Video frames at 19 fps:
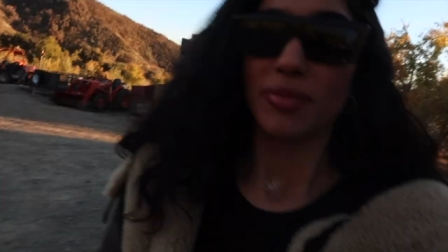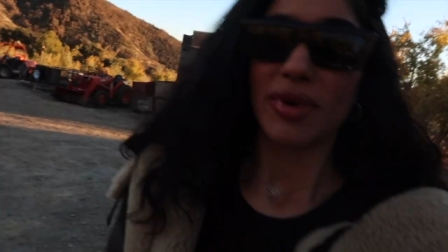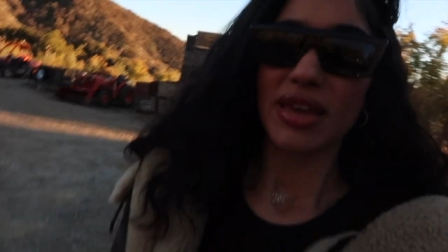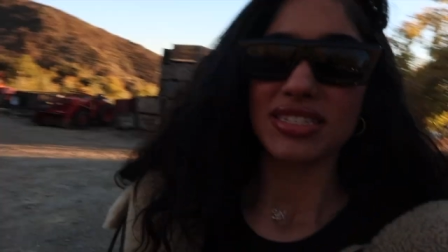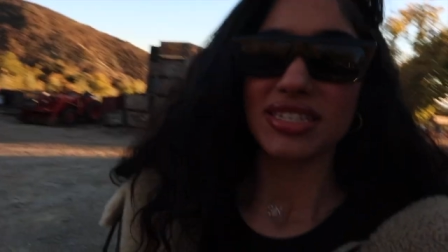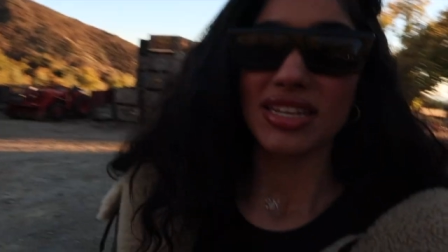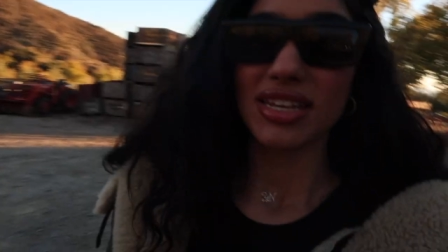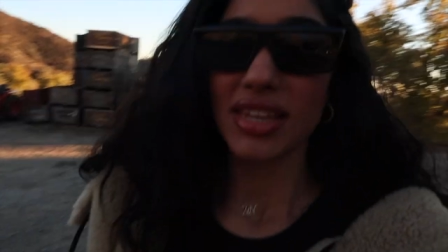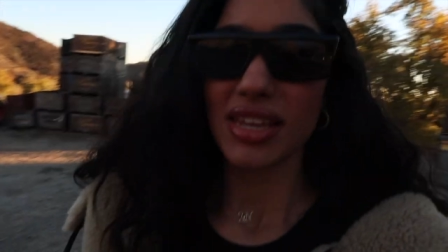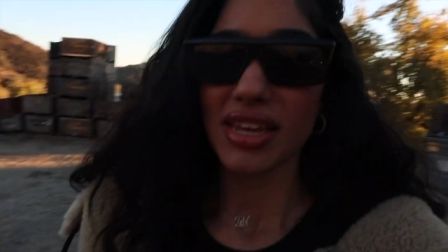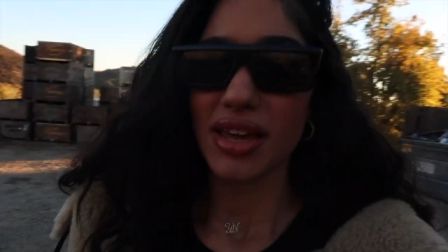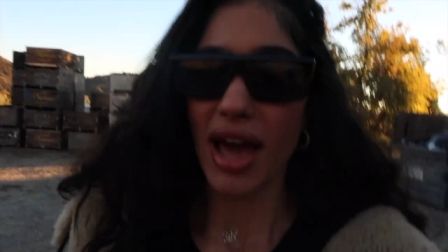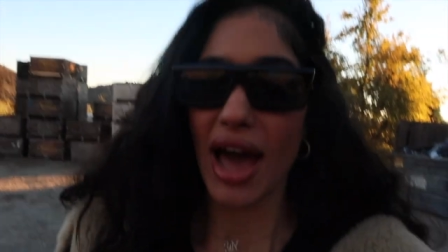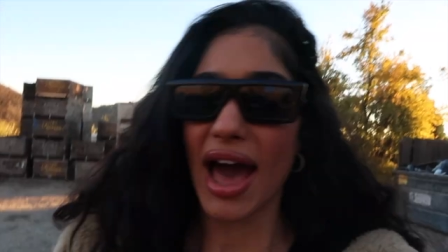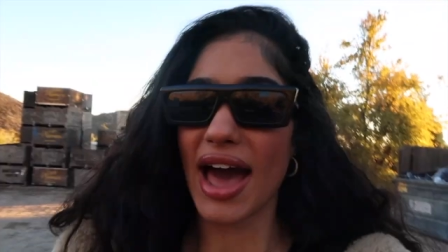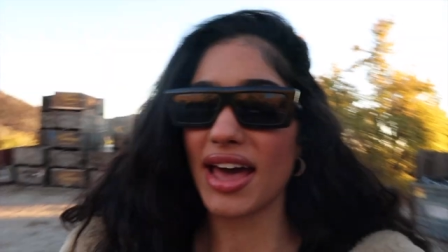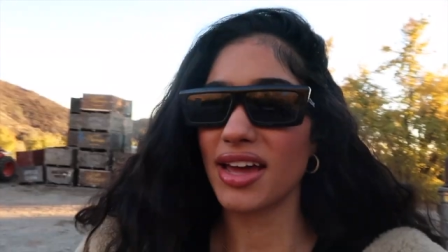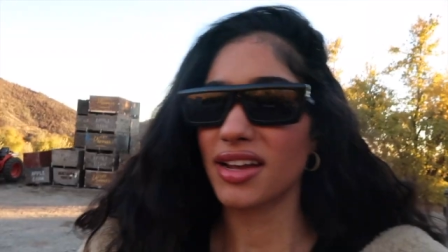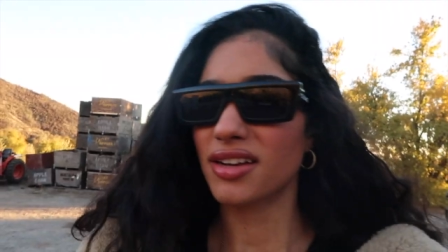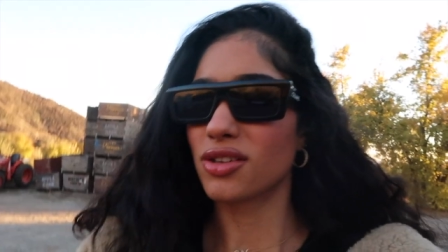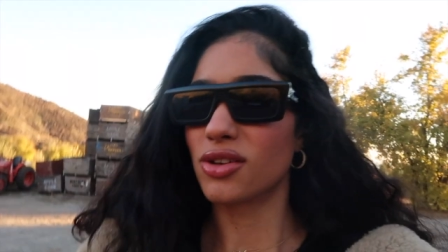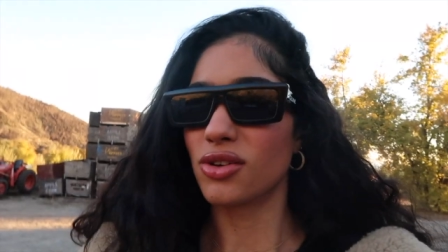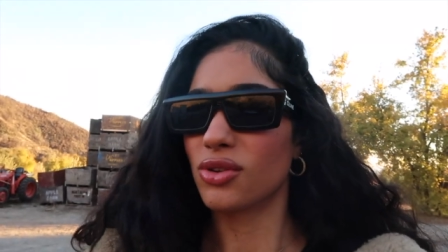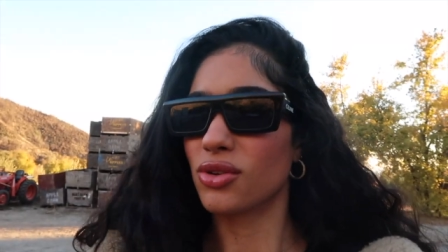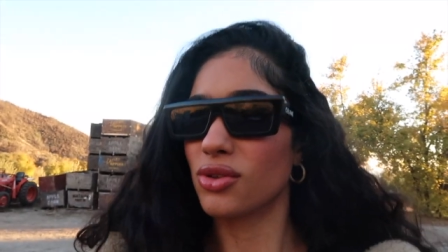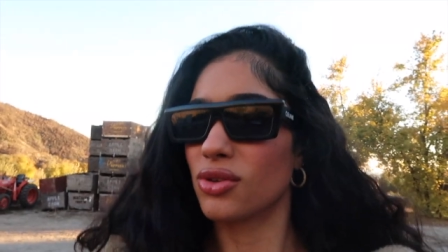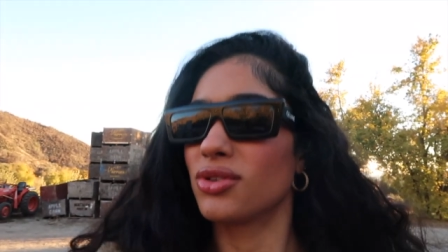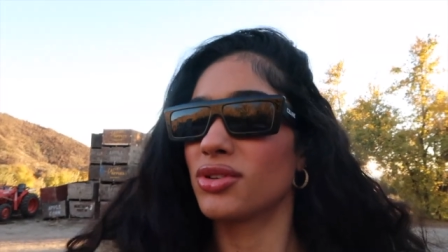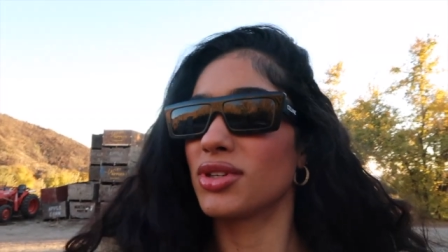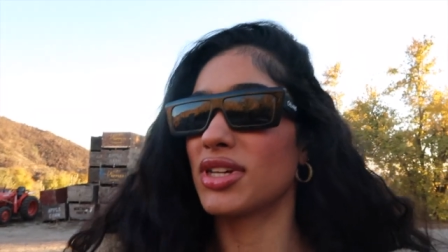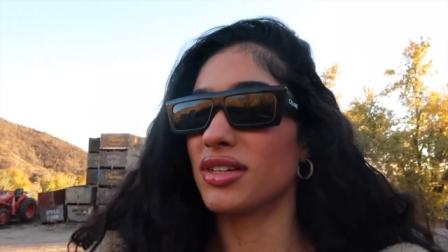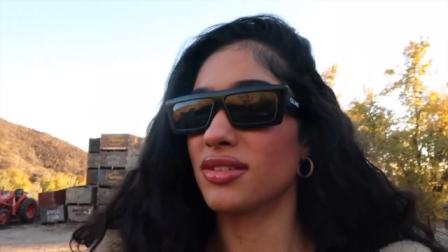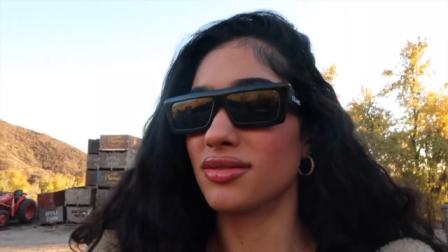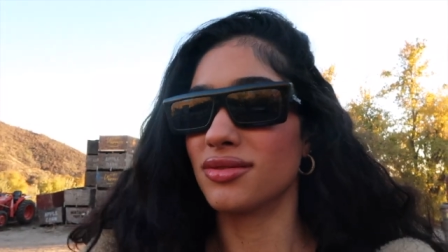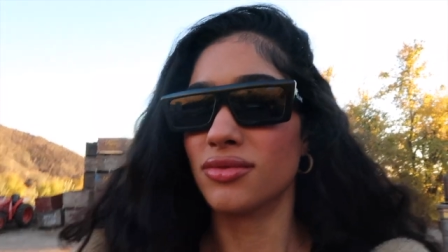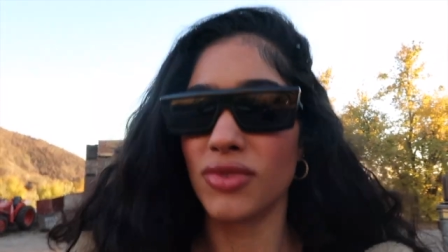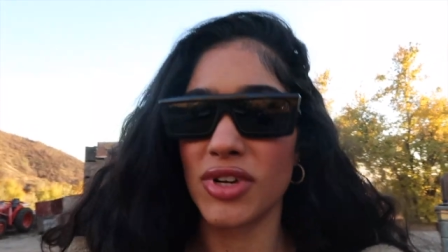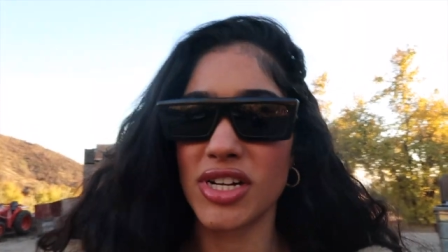basically I had Googled
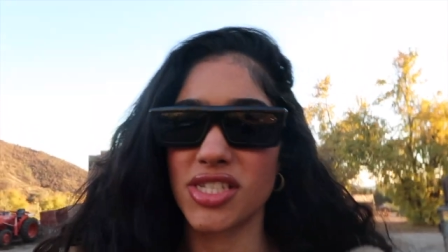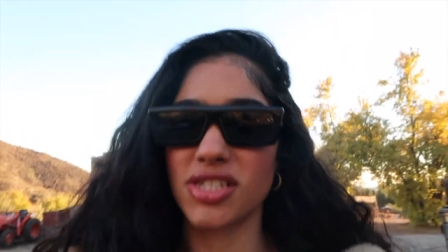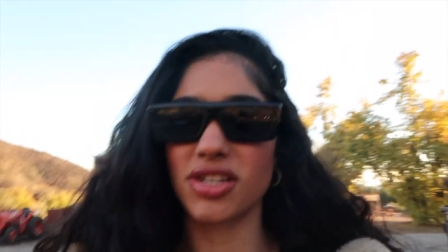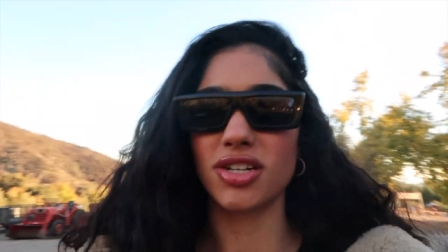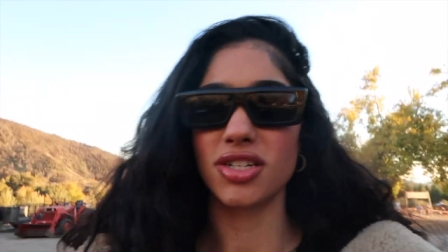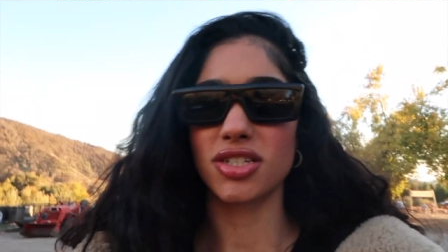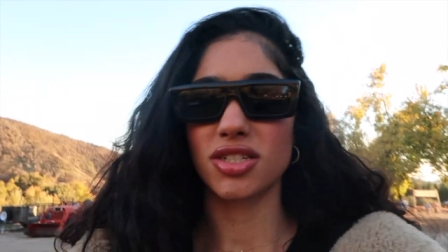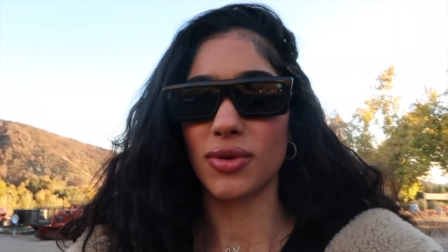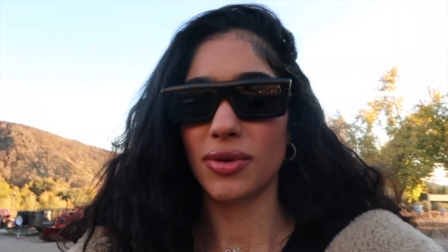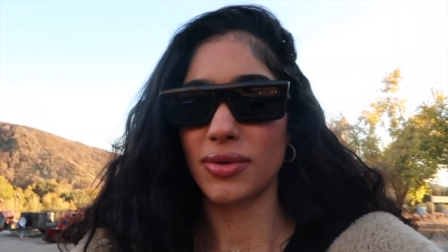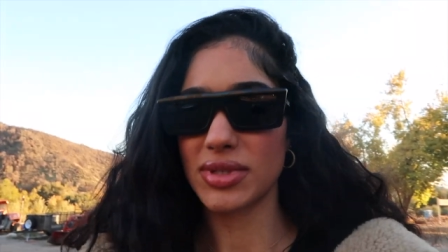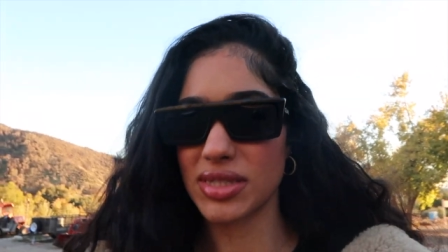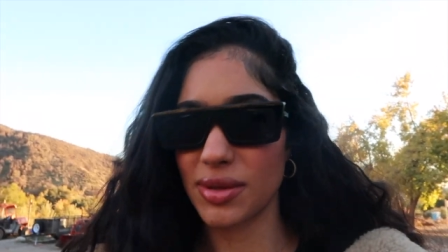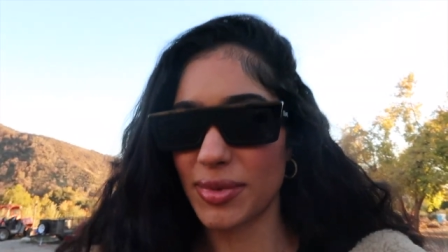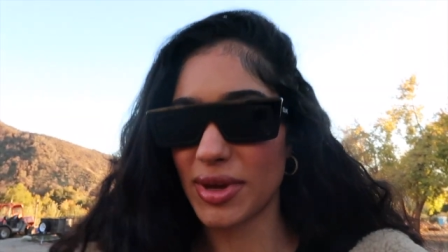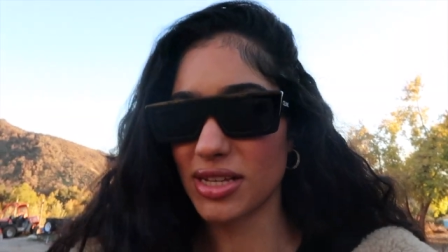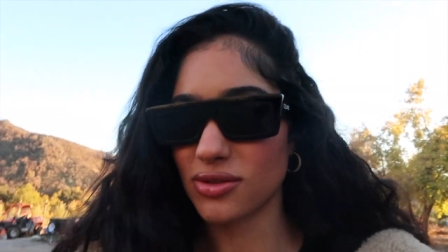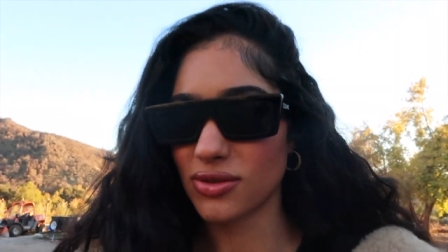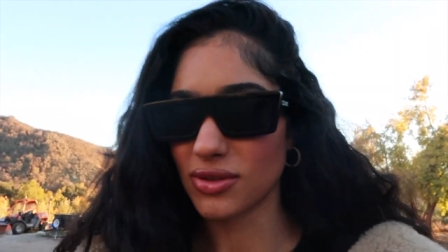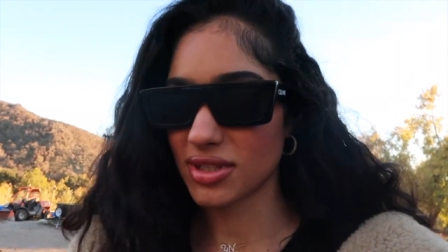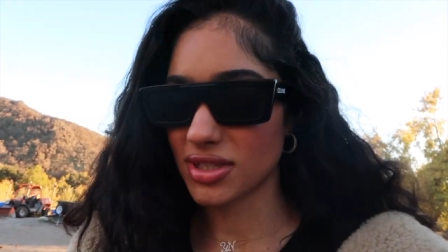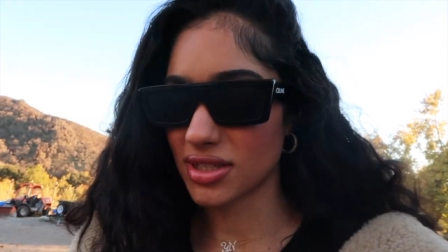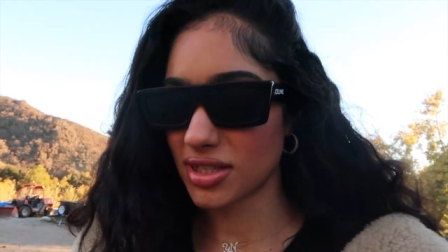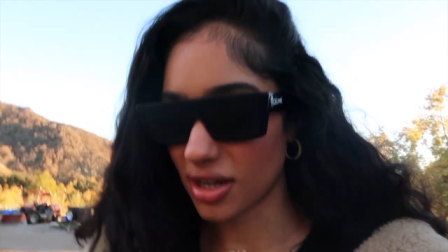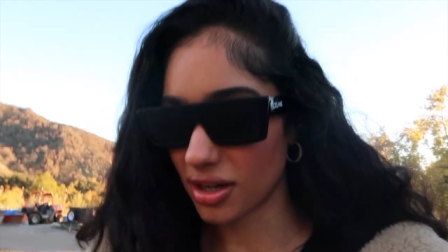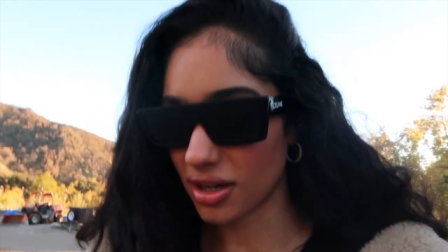and researched what was the best ones to